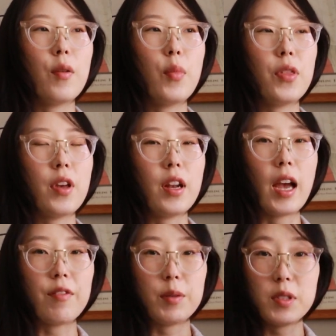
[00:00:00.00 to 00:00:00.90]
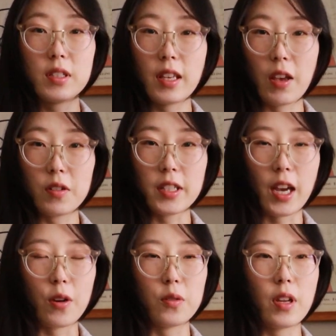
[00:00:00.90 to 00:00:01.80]
but then have them scale
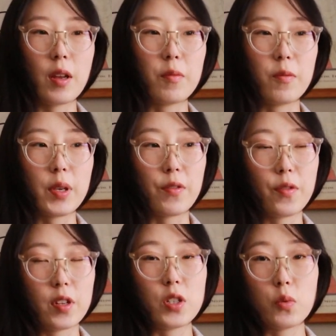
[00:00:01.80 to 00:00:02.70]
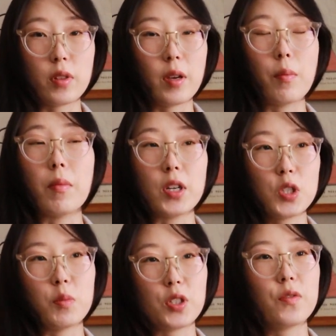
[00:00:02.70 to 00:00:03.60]
down and be finished with them
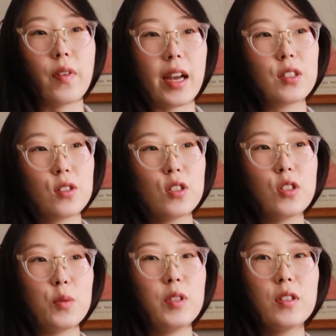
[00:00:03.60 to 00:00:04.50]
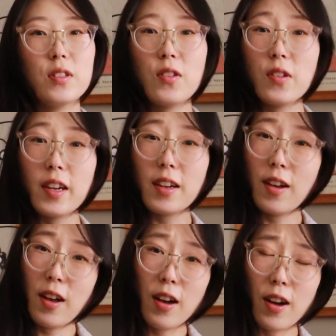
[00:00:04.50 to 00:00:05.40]
much, much faster, just because they're like
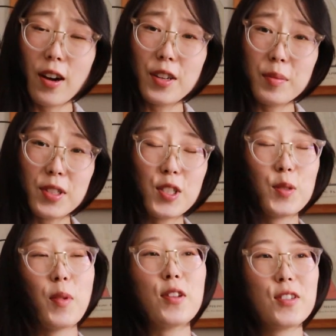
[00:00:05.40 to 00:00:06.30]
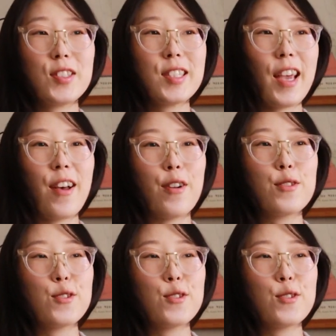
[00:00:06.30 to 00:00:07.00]
on a much smaller scale.